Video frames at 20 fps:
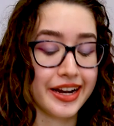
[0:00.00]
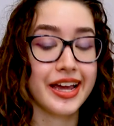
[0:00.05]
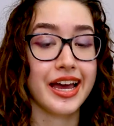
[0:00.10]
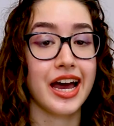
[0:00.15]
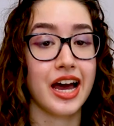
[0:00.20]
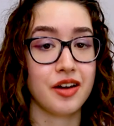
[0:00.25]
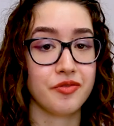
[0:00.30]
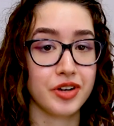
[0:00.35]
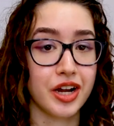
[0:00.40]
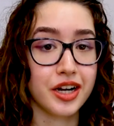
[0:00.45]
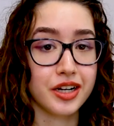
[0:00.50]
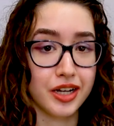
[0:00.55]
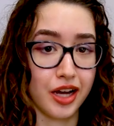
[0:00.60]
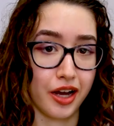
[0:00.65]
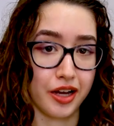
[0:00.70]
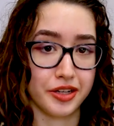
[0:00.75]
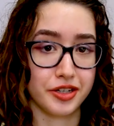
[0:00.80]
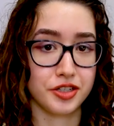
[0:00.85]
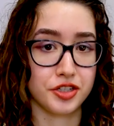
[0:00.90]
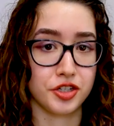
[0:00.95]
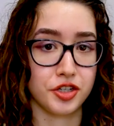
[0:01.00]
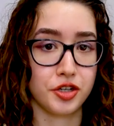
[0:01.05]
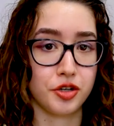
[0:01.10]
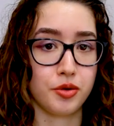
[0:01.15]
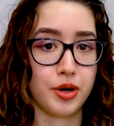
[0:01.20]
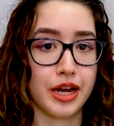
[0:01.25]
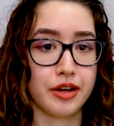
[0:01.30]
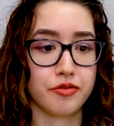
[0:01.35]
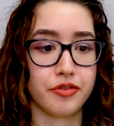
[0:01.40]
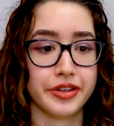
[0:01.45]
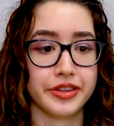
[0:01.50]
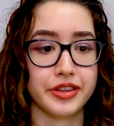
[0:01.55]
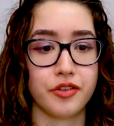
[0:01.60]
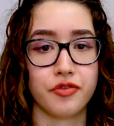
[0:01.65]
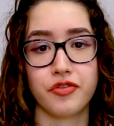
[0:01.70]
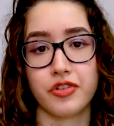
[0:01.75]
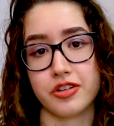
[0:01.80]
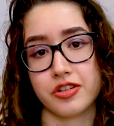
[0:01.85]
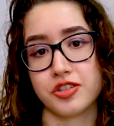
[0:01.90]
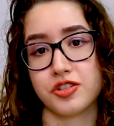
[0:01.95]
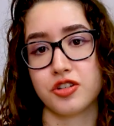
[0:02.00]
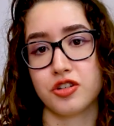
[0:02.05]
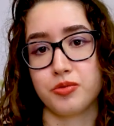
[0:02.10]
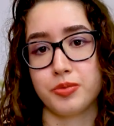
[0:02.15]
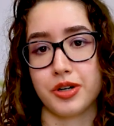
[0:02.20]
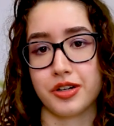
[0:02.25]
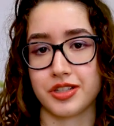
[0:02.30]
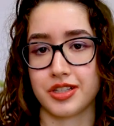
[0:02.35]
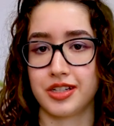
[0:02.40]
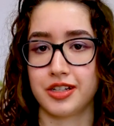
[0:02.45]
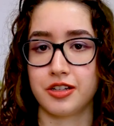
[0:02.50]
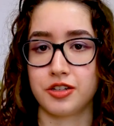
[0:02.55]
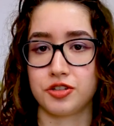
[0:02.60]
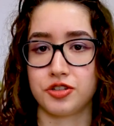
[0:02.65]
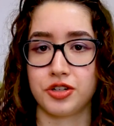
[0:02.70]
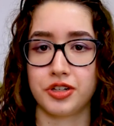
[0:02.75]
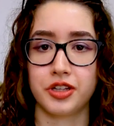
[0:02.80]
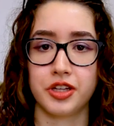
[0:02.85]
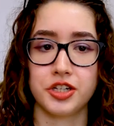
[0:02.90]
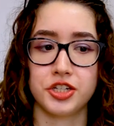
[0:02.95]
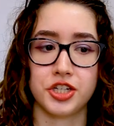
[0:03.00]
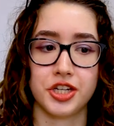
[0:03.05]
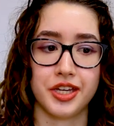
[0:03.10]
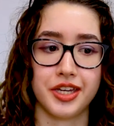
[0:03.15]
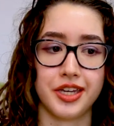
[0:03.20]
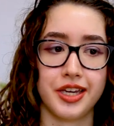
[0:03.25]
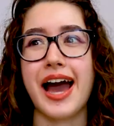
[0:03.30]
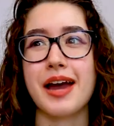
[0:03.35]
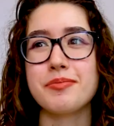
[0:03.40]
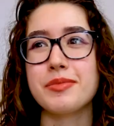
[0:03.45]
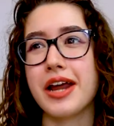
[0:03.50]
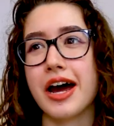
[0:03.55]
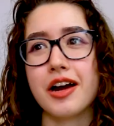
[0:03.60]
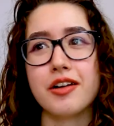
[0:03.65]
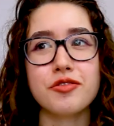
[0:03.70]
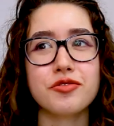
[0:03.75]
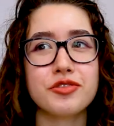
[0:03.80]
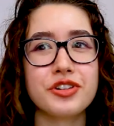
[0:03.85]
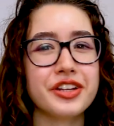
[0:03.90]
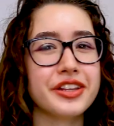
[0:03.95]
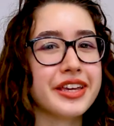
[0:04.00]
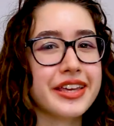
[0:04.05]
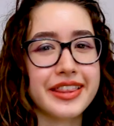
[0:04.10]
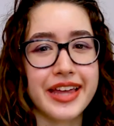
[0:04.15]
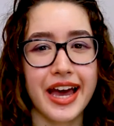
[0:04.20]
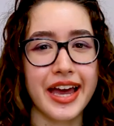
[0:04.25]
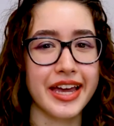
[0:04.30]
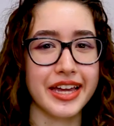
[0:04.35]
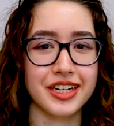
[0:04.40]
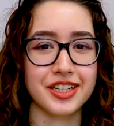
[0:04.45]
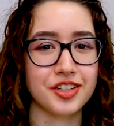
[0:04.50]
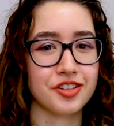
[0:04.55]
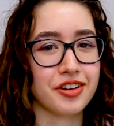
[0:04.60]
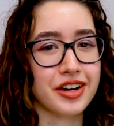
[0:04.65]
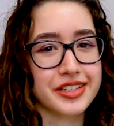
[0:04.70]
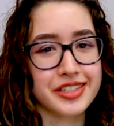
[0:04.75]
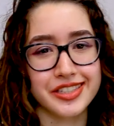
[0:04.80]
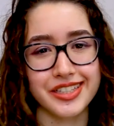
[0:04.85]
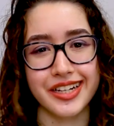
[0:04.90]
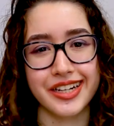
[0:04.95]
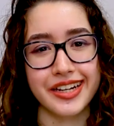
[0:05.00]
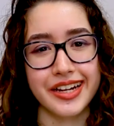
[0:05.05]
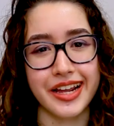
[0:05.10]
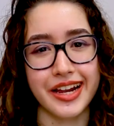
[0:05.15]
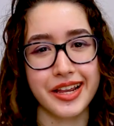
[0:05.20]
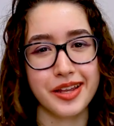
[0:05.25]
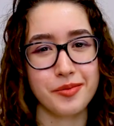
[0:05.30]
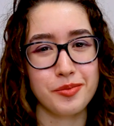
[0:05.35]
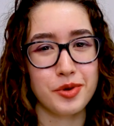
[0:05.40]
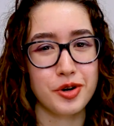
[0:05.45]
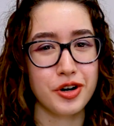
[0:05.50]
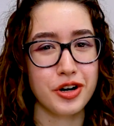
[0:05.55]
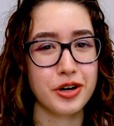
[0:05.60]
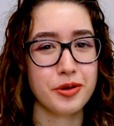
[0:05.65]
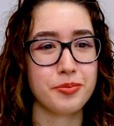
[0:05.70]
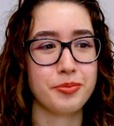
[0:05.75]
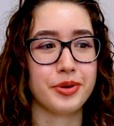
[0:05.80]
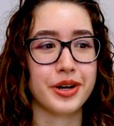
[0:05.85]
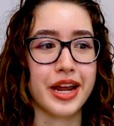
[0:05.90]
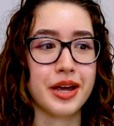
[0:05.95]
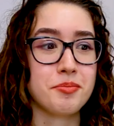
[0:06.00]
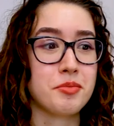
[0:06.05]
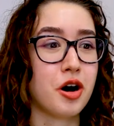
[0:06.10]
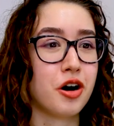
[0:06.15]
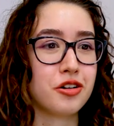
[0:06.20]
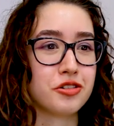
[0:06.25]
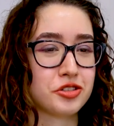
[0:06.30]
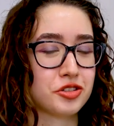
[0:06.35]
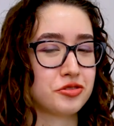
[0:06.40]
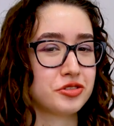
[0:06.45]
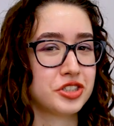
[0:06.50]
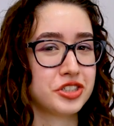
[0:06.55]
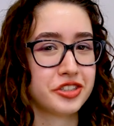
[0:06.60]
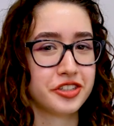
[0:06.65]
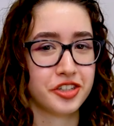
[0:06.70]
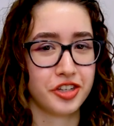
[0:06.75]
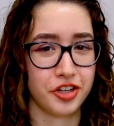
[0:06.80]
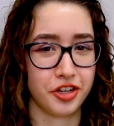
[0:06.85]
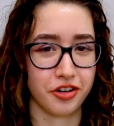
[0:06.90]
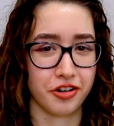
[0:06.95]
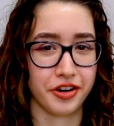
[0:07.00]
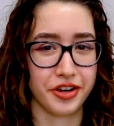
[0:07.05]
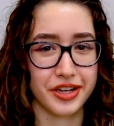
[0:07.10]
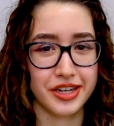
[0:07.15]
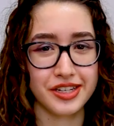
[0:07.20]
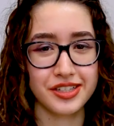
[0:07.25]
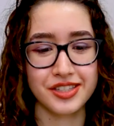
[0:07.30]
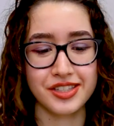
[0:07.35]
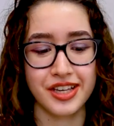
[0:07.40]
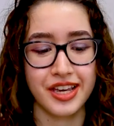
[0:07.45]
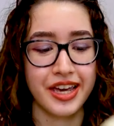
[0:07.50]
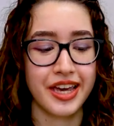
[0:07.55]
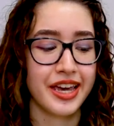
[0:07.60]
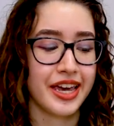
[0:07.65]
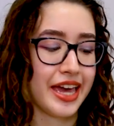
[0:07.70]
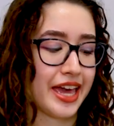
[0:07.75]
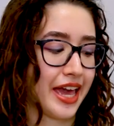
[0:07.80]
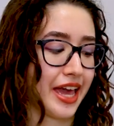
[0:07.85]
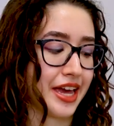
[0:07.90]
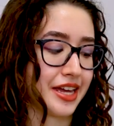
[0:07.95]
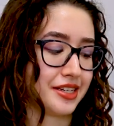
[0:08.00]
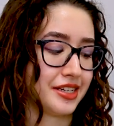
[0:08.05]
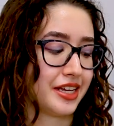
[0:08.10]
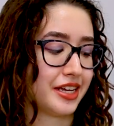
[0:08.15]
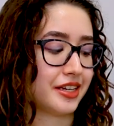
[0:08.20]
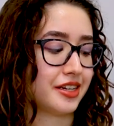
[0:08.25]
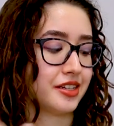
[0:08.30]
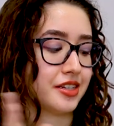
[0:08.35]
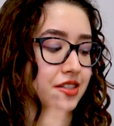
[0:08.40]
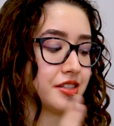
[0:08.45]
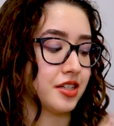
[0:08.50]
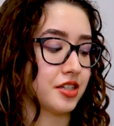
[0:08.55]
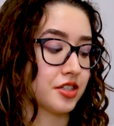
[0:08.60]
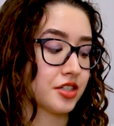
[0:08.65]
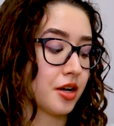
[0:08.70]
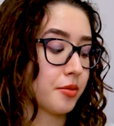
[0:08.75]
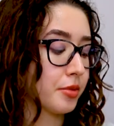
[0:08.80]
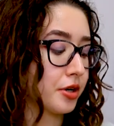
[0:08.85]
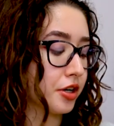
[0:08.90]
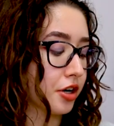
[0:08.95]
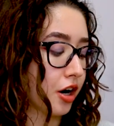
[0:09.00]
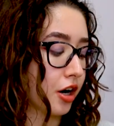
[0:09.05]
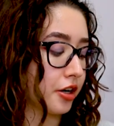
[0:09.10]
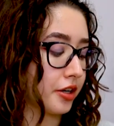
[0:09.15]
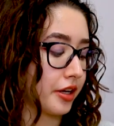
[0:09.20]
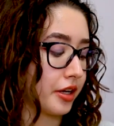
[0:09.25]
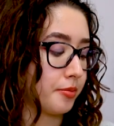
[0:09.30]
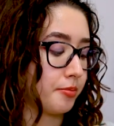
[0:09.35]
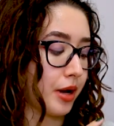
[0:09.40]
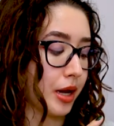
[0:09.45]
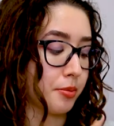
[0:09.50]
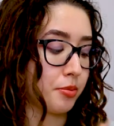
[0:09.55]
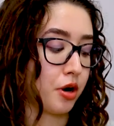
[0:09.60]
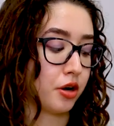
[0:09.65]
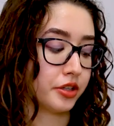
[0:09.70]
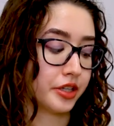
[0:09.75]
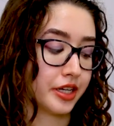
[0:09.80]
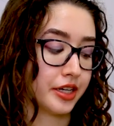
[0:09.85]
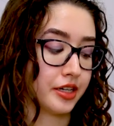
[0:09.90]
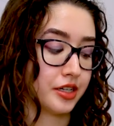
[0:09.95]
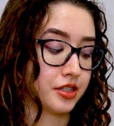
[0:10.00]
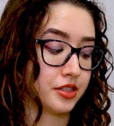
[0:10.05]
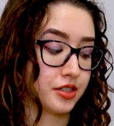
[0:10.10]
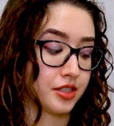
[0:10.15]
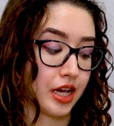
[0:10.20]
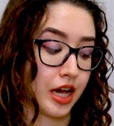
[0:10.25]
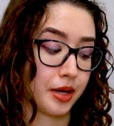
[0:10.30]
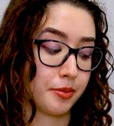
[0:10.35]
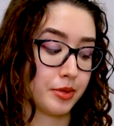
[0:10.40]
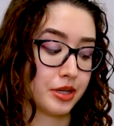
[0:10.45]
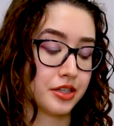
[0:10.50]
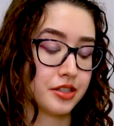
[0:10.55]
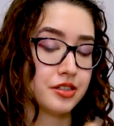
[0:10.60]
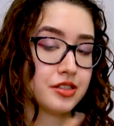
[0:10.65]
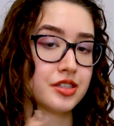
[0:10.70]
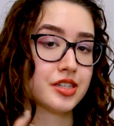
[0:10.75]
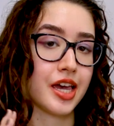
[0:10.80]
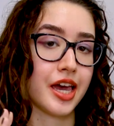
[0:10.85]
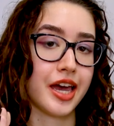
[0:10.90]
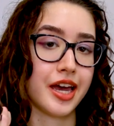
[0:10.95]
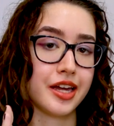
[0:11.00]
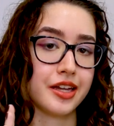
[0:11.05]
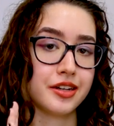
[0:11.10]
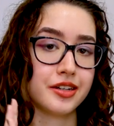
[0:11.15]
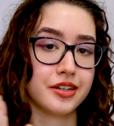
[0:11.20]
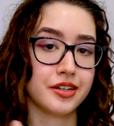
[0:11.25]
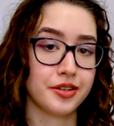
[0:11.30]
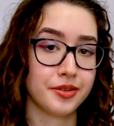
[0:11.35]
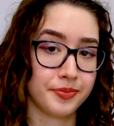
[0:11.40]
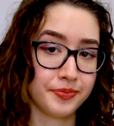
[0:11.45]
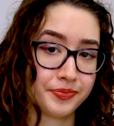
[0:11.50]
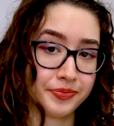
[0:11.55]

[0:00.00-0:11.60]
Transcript: I have not gotten to. I read the first two books in the trilogy. I'm not really that interested in it anymore, but I'm also just curious. And it is The Summer Garden by Paulina Simons, and